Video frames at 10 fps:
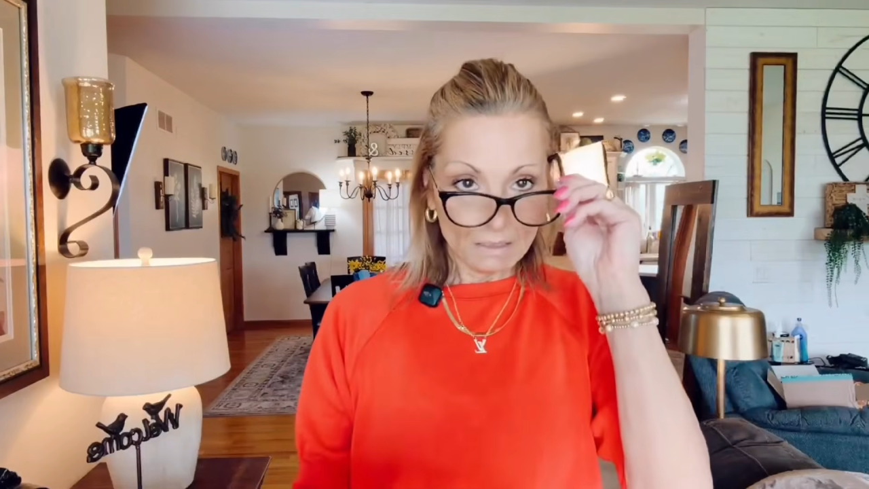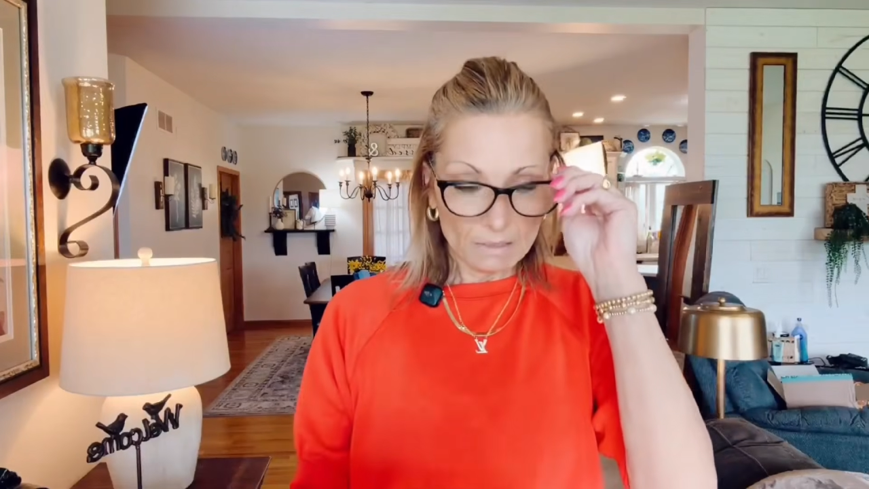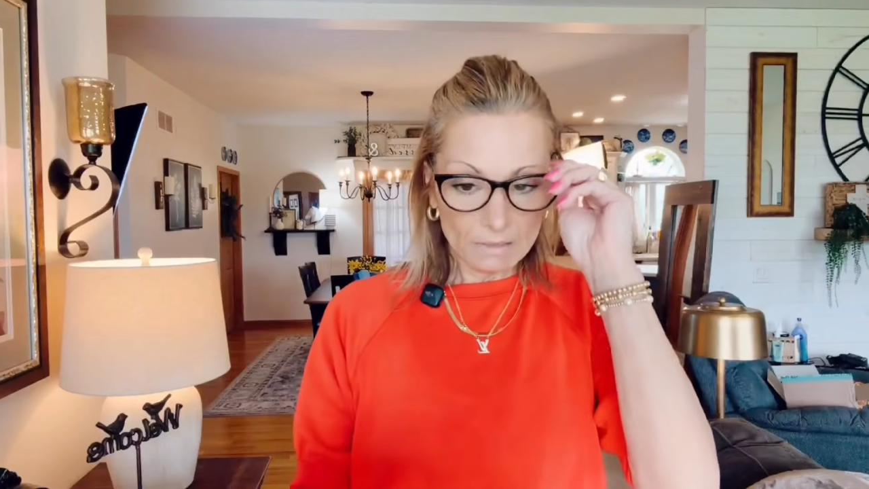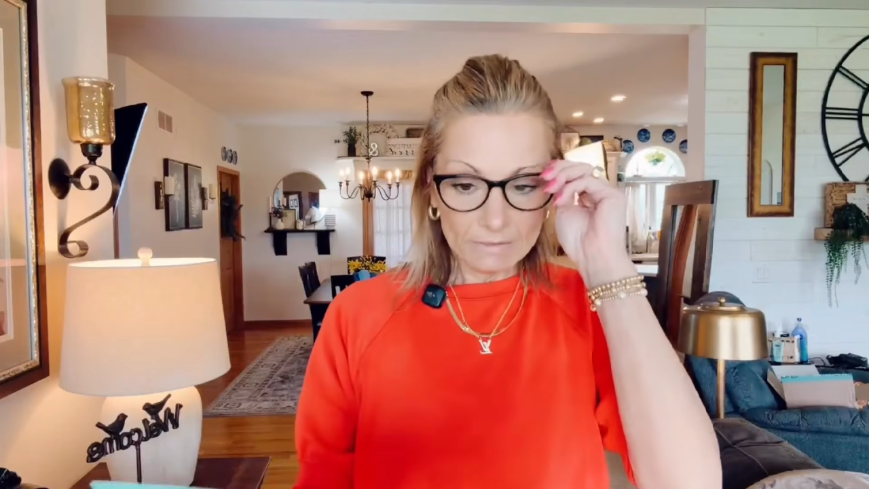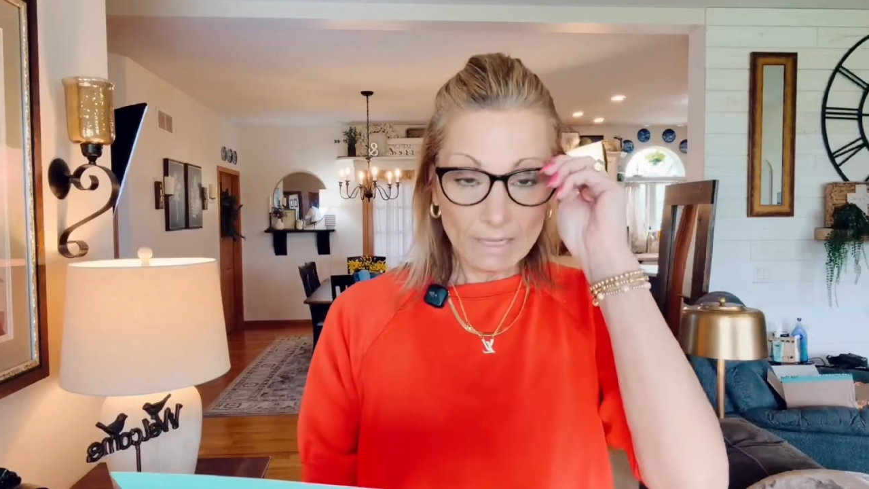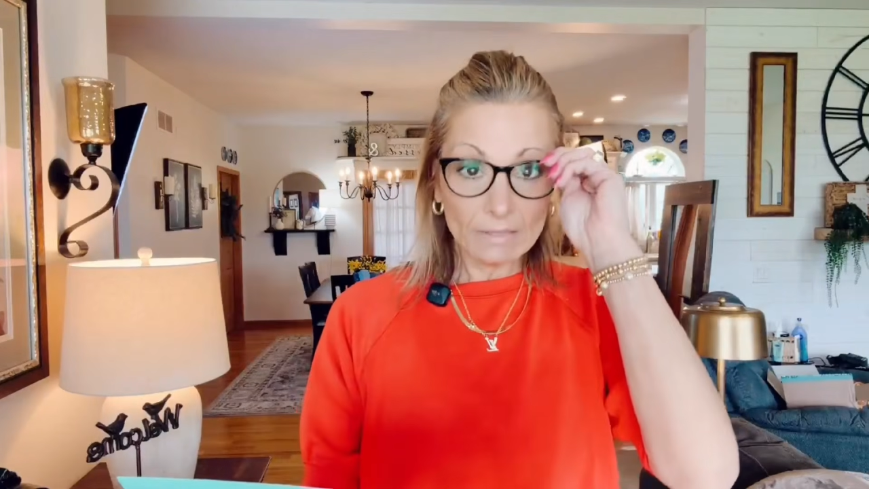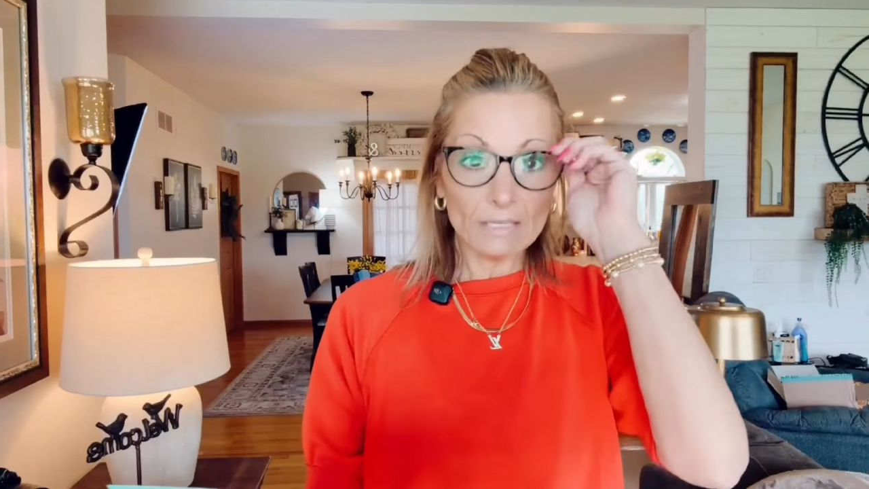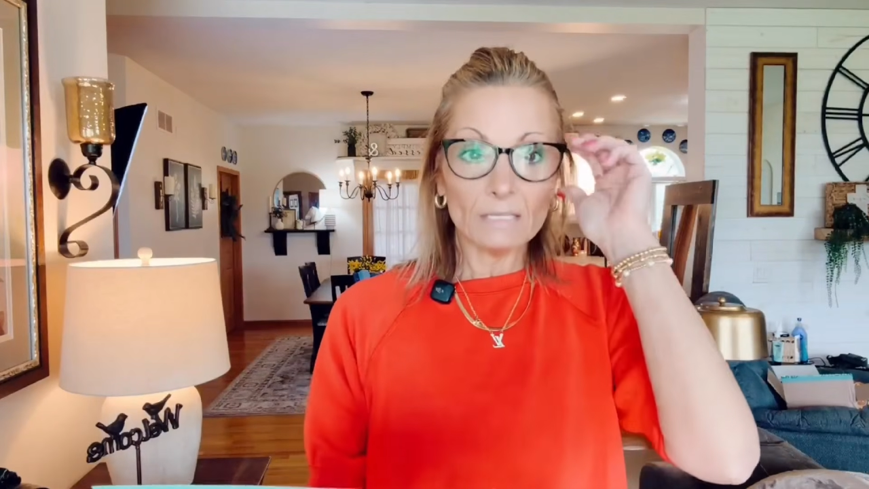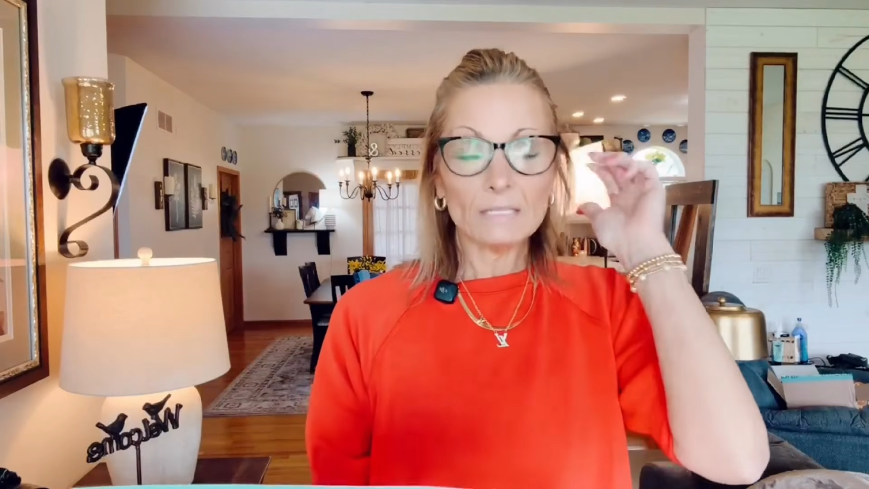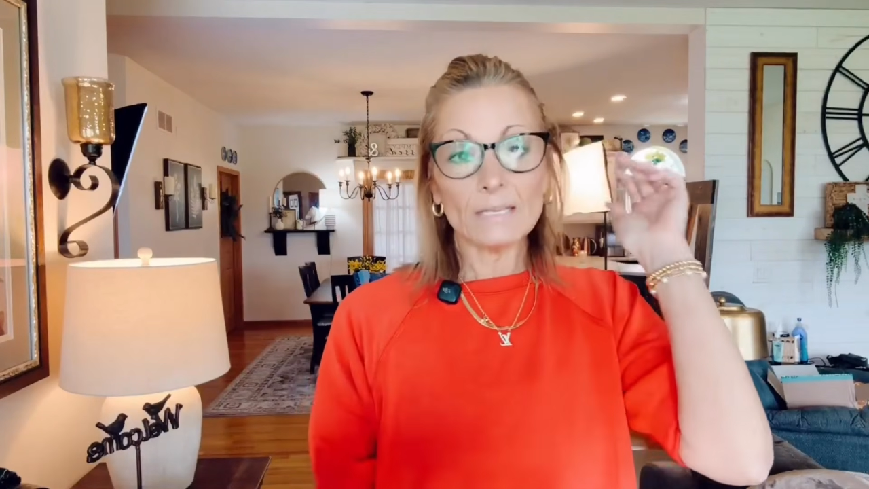
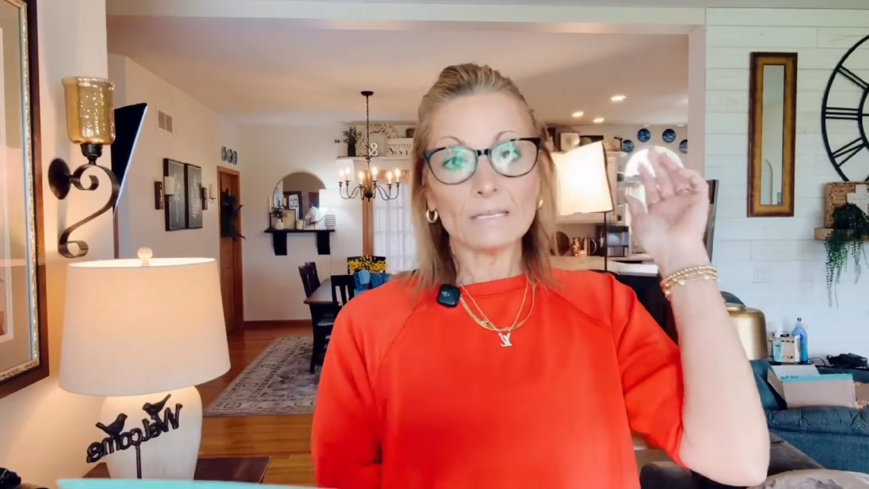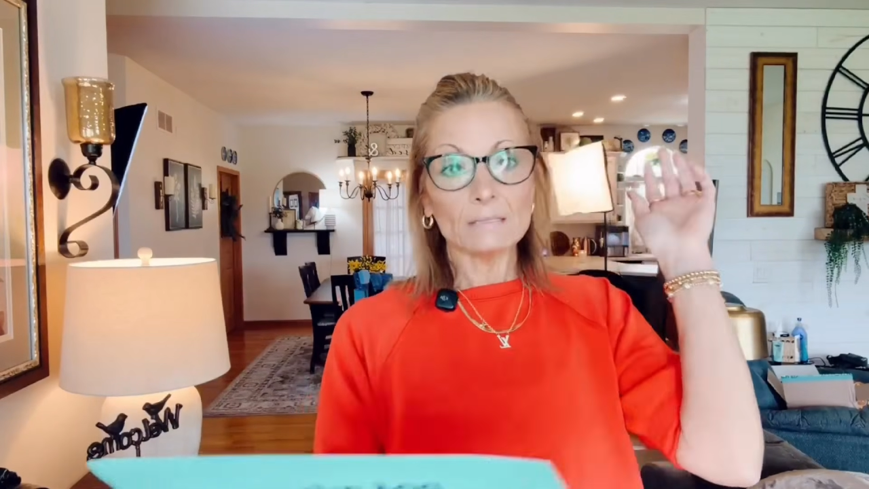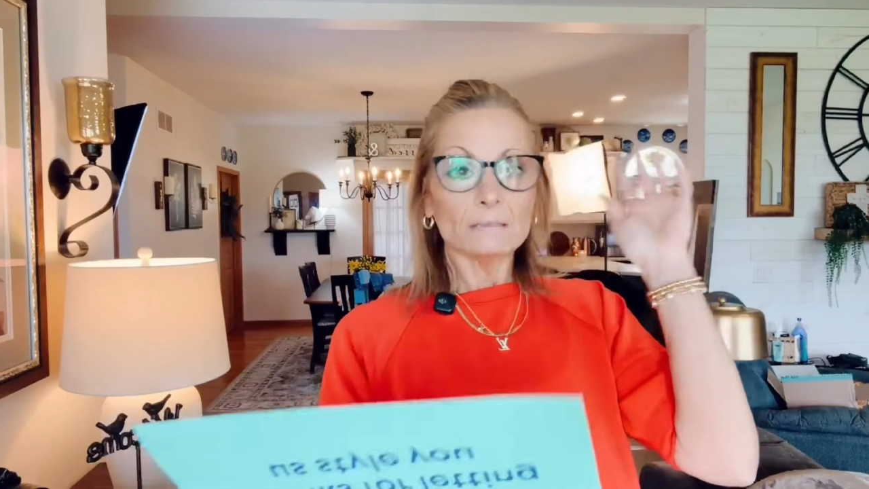nothing like